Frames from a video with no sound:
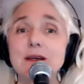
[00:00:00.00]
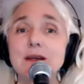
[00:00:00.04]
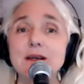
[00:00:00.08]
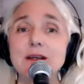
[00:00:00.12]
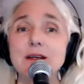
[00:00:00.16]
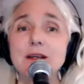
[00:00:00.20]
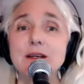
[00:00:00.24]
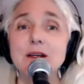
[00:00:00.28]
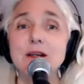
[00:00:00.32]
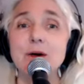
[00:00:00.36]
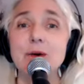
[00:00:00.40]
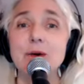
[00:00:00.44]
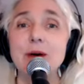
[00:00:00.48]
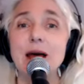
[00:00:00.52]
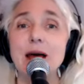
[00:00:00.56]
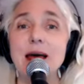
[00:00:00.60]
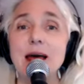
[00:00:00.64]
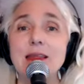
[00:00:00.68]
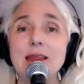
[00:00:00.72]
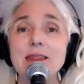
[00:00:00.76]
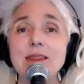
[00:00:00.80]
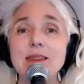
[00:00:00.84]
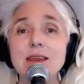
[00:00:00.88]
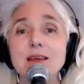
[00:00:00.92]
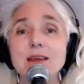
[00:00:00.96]
You know,
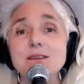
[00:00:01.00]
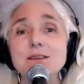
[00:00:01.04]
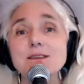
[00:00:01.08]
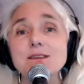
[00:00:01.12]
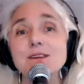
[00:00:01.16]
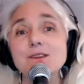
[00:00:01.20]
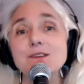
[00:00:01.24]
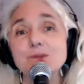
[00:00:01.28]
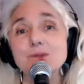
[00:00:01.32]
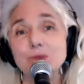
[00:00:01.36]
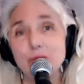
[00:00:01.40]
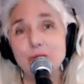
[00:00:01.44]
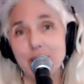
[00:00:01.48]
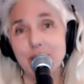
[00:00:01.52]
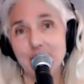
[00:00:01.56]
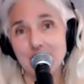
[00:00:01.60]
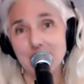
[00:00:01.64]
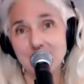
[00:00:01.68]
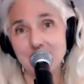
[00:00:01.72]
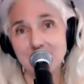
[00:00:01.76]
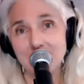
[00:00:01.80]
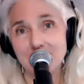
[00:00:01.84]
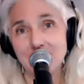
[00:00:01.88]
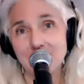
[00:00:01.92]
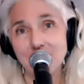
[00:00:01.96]
and this is
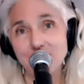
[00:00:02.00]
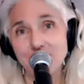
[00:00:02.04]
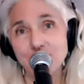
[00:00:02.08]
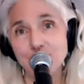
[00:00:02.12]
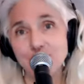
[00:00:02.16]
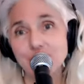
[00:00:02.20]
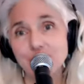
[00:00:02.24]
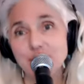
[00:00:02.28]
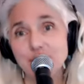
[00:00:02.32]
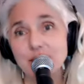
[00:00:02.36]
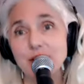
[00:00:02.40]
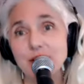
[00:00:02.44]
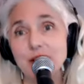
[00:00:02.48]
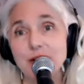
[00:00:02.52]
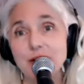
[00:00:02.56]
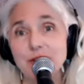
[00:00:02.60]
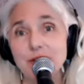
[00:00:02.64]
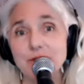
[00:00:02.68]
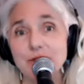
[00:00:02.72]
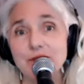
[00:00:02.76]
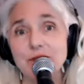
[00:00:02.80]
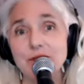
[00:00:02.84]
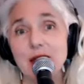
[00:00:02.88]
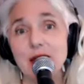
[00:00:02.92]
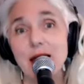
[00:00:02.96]
when a
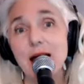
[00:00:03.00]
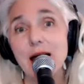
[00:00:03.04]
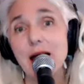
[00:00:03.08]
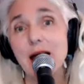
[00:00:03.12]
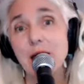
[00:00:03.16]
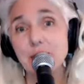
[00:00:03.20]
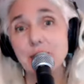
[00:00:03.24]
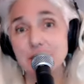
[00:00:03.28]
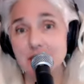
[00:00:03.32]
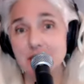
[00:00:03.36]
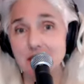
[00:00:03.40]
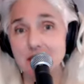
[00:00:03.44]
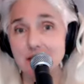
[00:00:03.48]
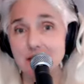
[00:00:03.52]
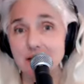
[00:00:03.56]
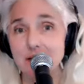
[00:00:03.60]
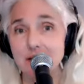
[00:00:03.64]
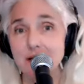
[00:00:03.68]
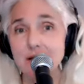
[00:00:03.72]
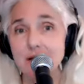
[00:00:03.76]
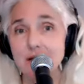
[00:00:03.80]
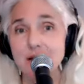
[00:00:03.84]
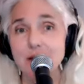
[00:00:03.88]
shift happened,